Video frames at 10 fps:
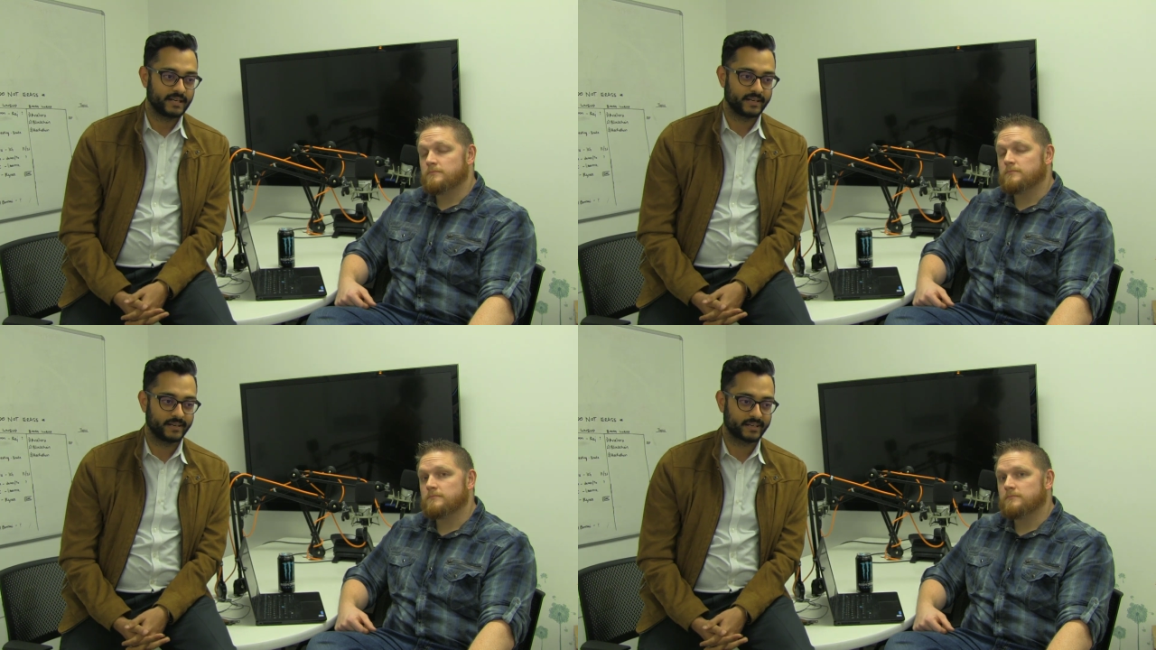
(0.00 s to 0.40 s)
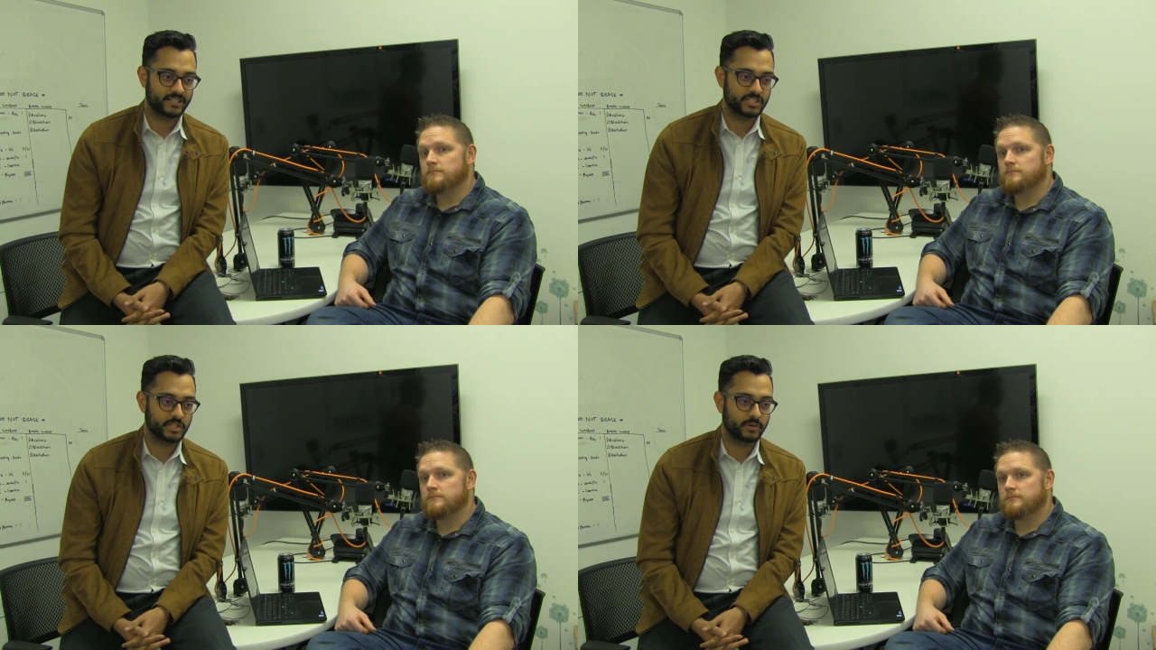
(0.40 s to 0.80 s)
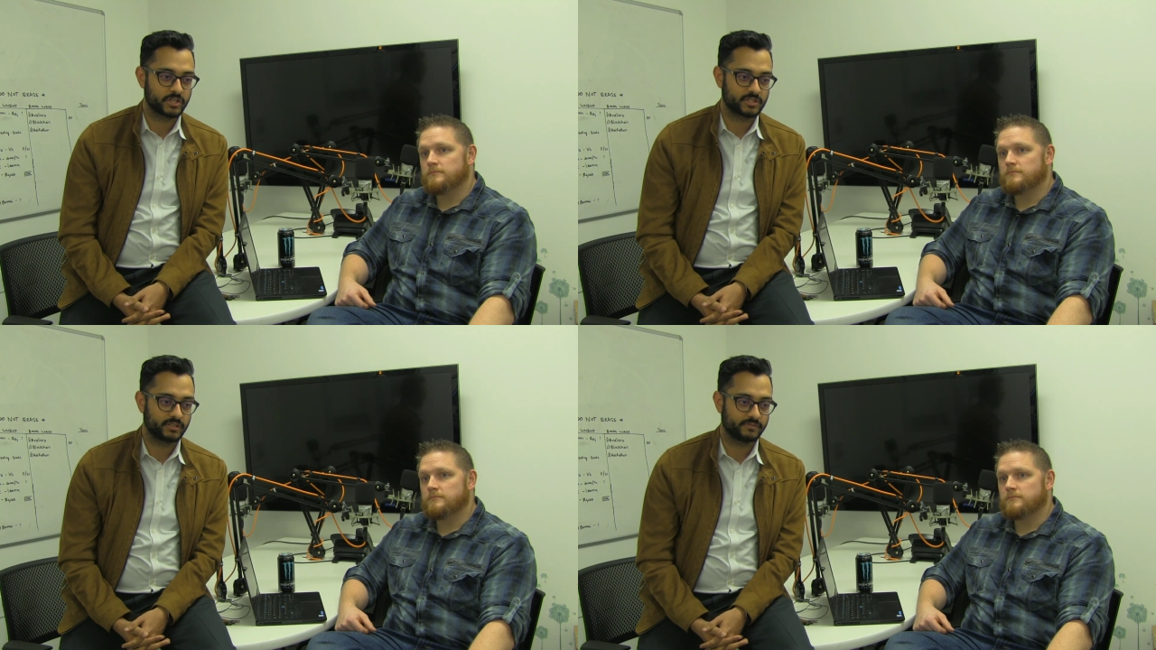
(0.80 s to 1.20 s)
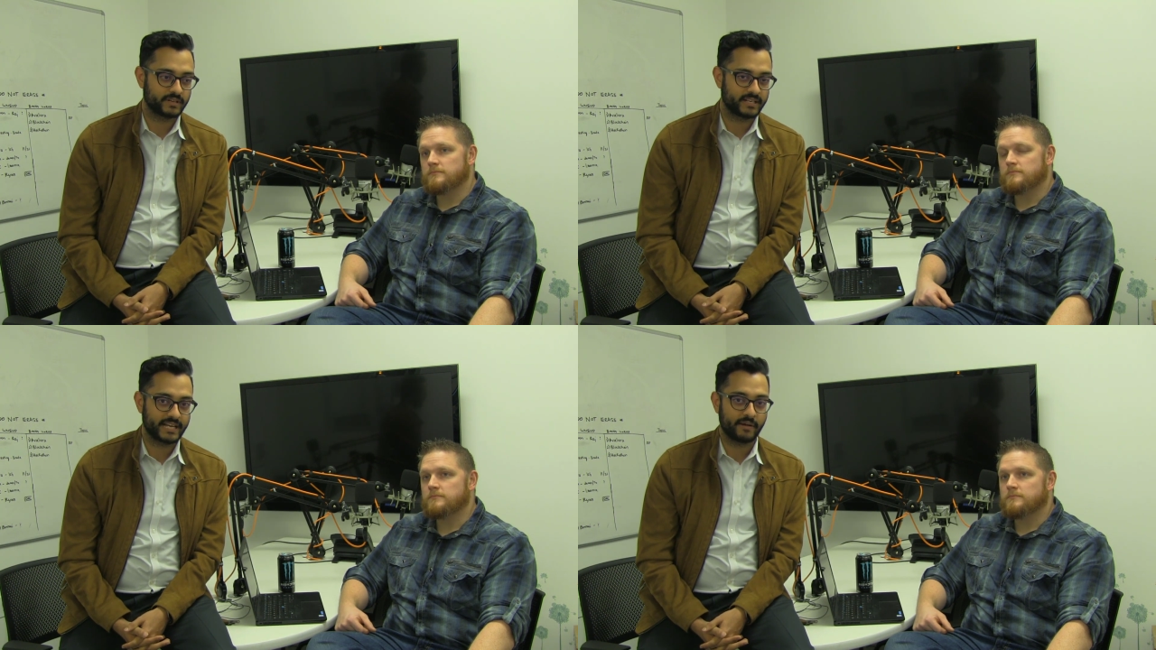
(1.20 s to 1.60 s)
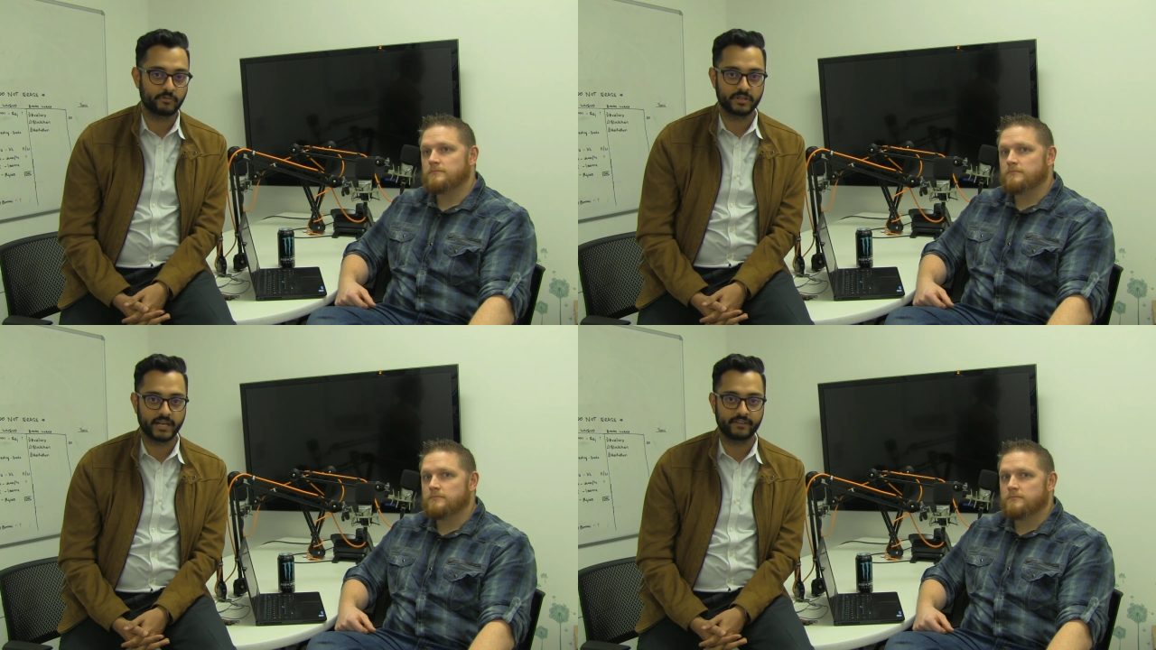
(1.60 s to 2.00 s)
Speaker 1: uh, continuation of Adapt
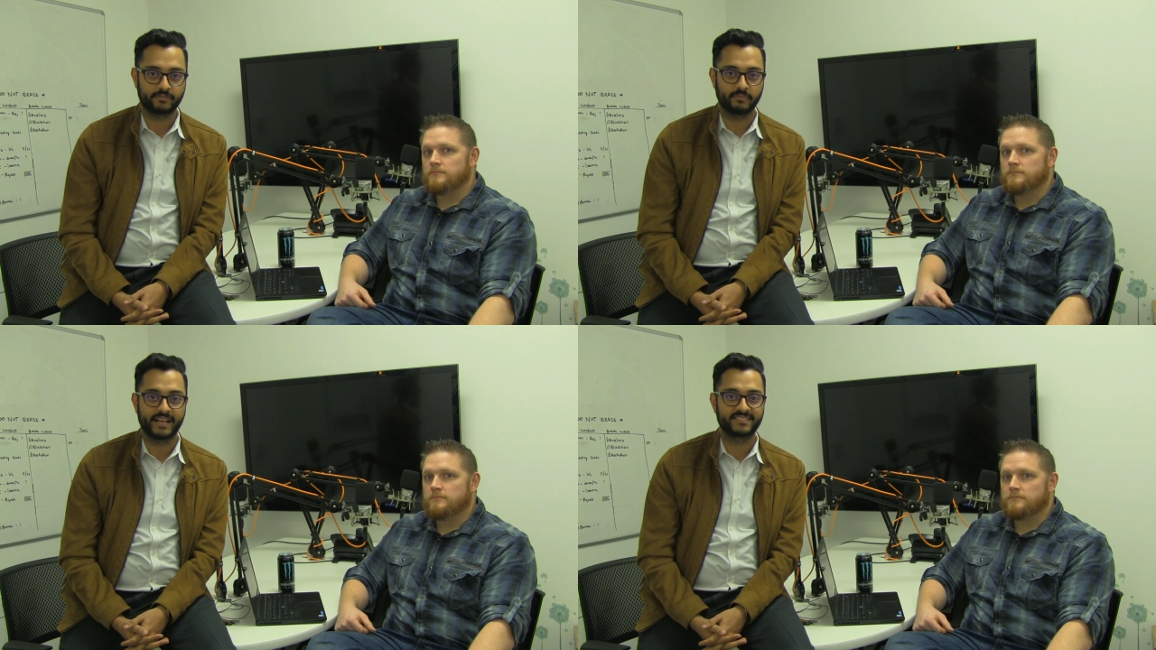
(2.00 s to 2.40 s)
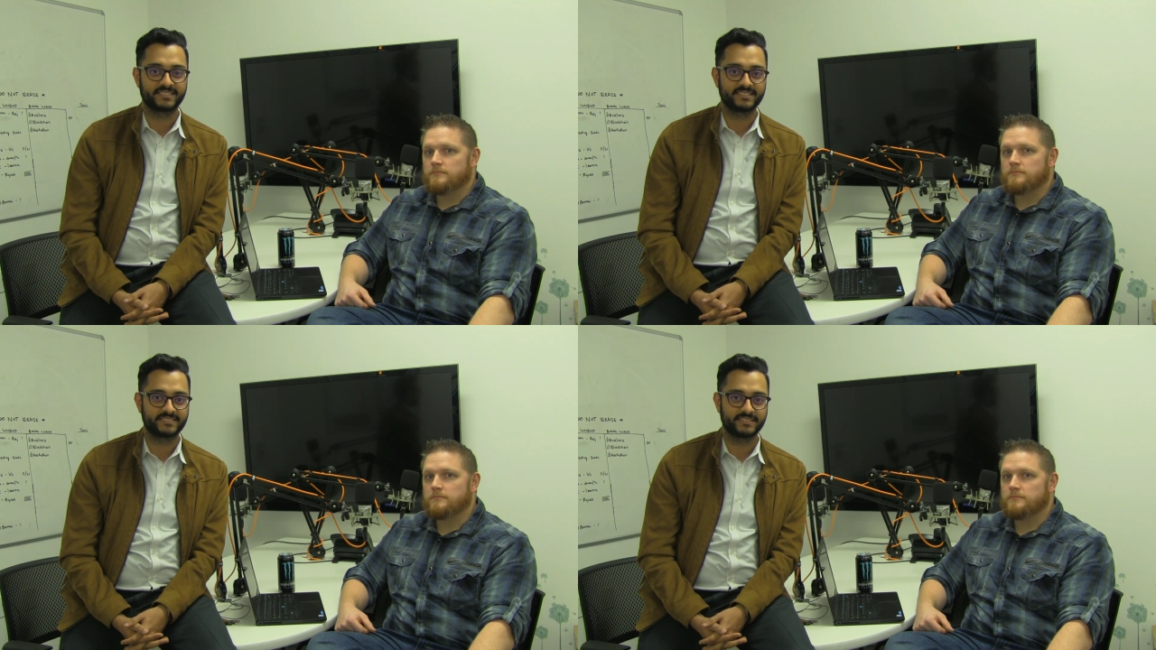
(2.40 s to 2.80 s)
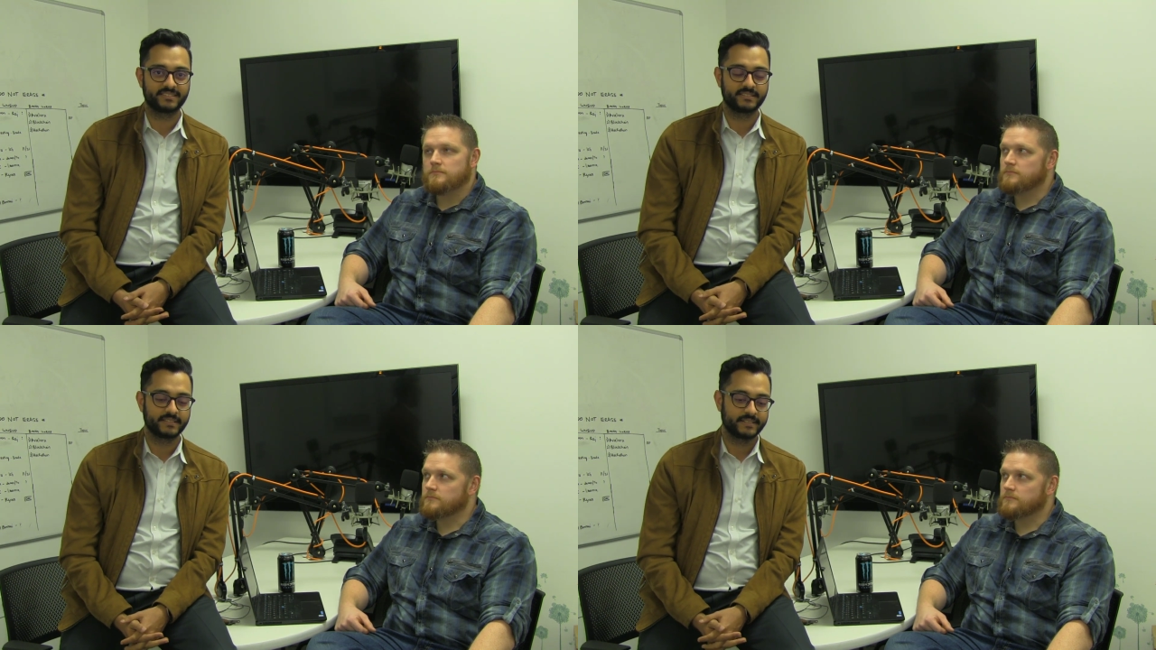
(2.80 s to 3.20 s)
or Die from last season,